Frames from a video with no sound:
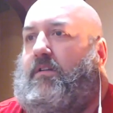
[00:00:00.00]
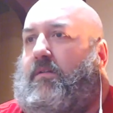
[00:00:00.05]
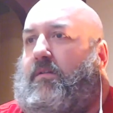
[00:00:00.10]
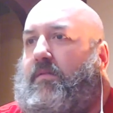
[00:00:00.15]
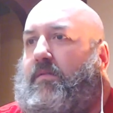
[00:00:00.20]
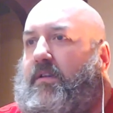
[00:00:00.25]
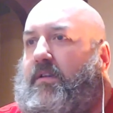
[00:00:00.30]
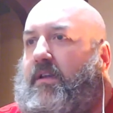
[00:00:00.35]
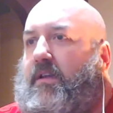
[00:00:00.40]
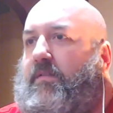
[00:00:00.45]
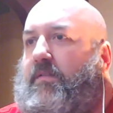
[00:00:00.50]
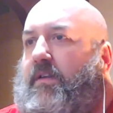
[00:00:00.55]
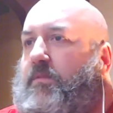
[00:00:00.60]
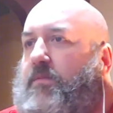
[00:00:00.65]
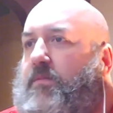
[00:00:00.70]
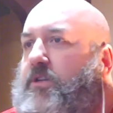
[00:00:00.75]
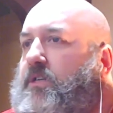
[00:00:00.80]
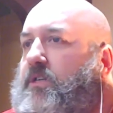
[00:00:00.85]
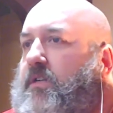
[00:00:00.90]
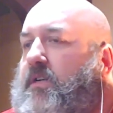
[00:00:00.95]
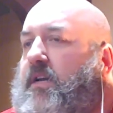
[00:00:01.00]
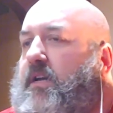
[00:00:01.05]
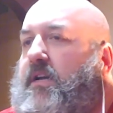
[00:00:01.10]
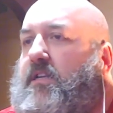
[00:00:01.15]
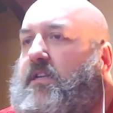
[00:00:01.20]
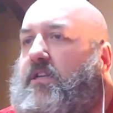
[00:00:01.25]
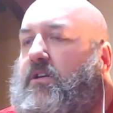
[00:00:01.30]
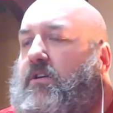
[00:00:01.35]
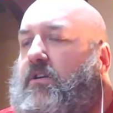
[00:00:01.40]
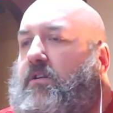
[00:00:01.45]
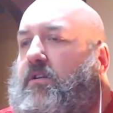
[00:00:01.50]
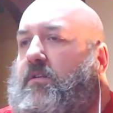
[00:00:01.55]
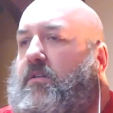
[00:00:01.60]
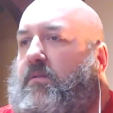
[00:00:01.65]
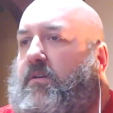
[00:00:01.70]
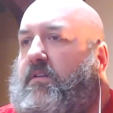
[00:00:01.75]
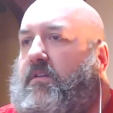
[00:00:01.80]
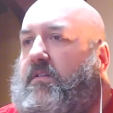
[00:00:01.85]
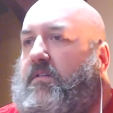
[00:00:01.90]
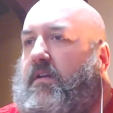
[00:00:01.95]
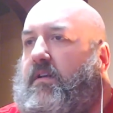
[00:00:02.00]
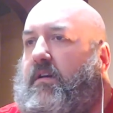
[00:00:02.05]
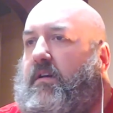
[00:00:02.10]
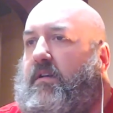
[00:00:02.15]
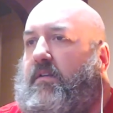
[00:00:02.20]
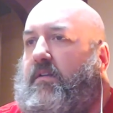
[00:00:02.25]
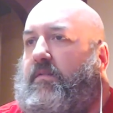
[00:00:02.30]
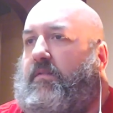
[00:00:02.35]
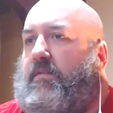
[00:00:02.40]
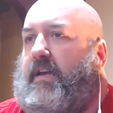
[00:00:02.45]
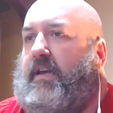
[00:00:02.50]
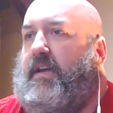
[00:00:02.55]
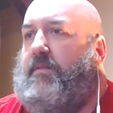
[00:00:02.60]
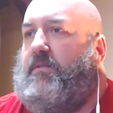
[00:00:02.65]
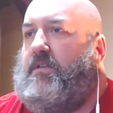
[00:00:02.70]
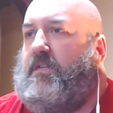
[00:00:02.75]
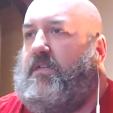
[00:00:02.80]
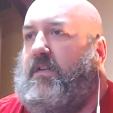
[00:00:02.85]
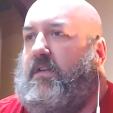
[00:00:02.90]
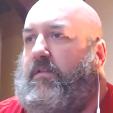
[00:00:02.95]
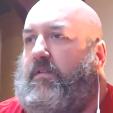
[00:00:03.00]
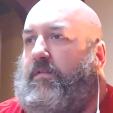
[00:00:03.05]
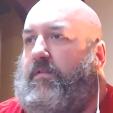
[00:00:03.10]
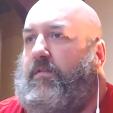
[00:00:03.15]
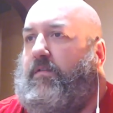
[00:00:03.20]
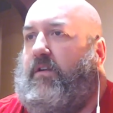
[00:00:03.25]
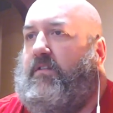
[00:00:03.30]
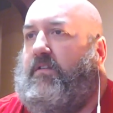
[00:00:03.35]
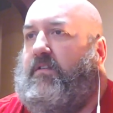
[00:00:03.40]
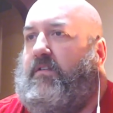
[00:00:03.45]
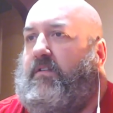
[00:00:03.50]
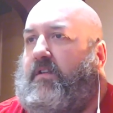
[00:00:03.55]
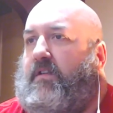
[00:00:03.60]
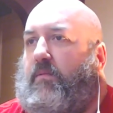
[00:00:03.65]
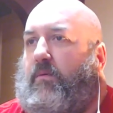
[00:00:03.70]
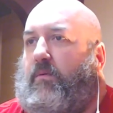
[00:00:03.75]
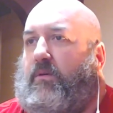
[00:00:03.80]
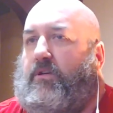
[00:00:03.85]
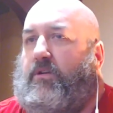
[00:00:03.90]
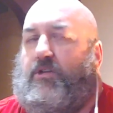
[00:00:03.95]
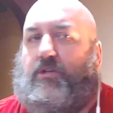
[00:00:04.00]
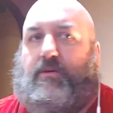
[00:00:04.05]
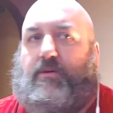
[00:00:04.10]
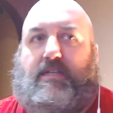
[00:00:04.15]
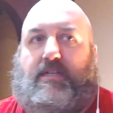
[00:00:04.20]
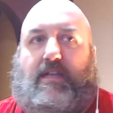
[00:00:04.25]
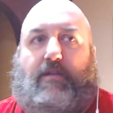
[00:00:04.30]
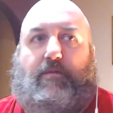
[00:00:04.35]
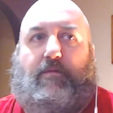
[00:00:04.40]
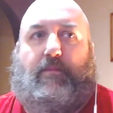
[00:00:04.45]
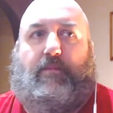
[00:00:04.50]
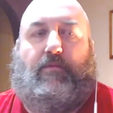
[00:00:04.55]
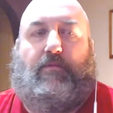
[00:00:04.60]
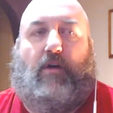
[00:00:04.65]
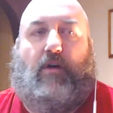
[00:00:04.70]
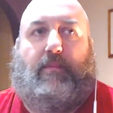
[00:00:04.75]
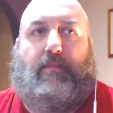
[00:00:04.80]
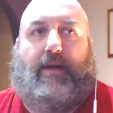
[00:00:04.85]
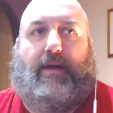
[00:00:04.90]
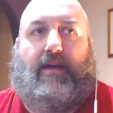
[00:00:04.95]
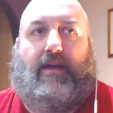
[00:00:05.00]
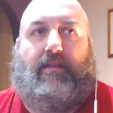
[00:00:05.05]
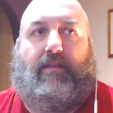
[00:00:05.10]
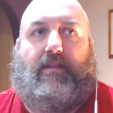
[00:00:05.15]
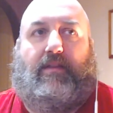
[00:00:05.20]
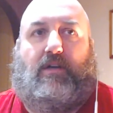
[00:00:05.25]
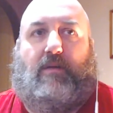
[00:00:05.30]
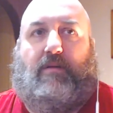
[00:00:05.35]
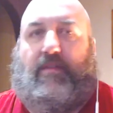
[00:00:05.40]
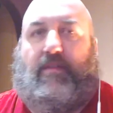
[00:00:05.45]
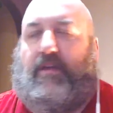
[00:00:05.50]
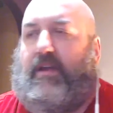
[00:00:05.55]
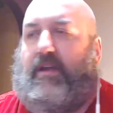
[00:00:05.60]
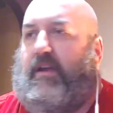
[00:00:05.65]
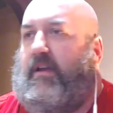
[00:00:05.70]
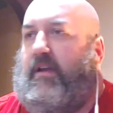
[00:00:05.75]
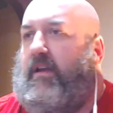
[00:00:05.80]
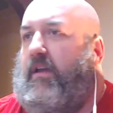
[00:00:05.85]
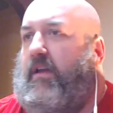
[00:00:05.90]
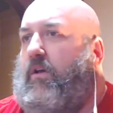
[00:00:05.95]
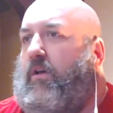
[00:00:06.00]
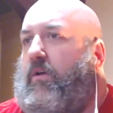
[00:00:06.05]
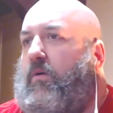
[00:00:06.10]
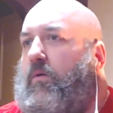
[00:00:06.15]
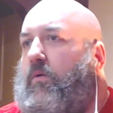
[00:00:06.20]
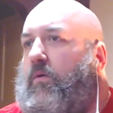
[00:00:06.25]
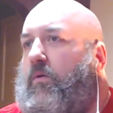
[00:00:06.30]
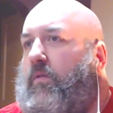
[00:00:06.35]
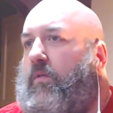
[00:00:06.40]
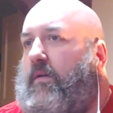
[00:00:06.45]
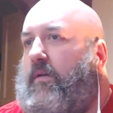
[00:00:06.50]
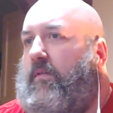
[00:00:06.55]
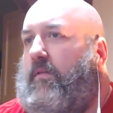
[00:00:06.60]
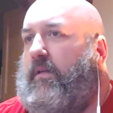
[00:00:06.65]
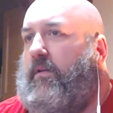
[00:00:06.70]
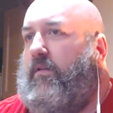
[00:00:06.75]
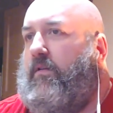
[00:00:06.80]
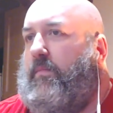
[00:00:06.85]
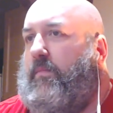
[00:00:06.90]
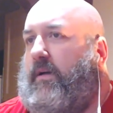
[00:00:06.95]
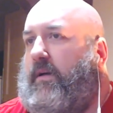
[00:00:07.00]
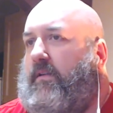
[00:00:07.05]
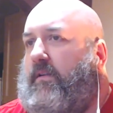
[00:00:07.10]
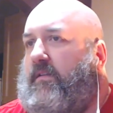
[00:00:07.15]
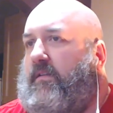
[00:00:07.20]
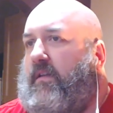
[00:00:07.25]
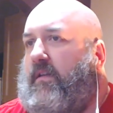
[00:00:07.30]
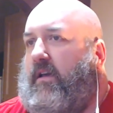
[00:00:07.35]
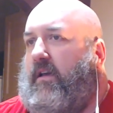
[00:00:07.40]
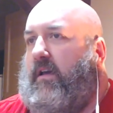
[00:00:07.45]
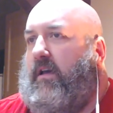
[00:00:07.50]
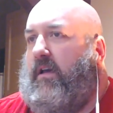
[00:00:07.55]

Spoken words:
of the evening, which is, it's good, because don't forget, he was France's #1 choice right back at the time, I think, or thereabouts.